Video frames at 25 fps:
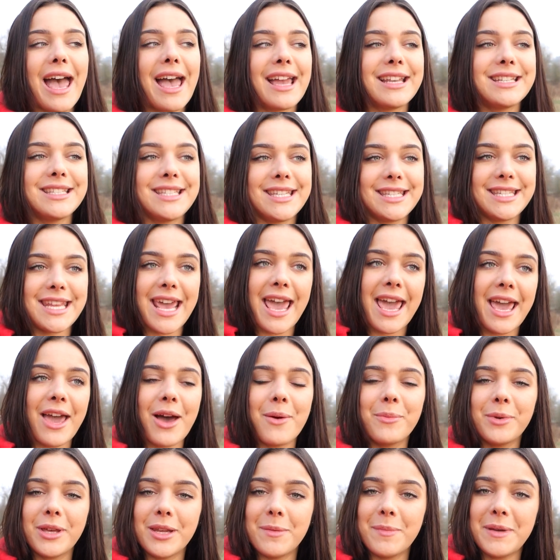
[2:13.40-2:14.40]
And today
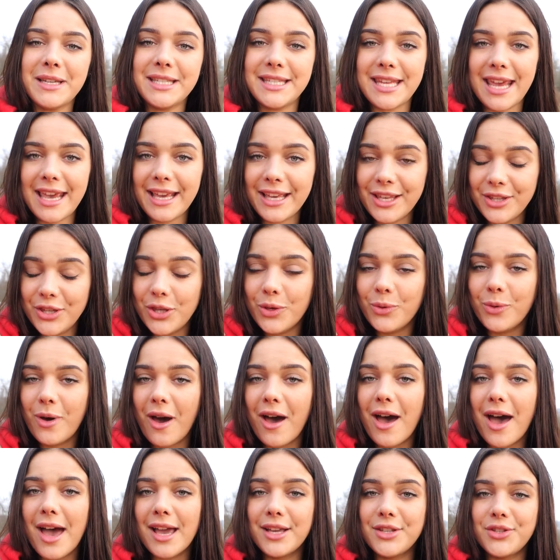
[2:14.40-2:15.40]
I'm gonna be taking you
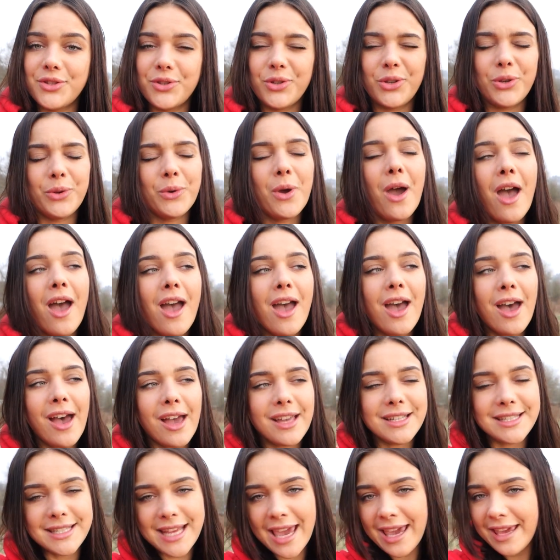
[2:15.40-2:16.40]
guys through
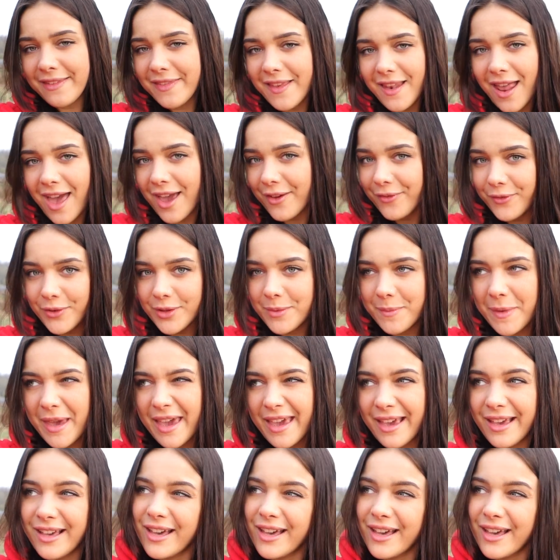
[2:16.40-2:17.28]
a day in the life with me,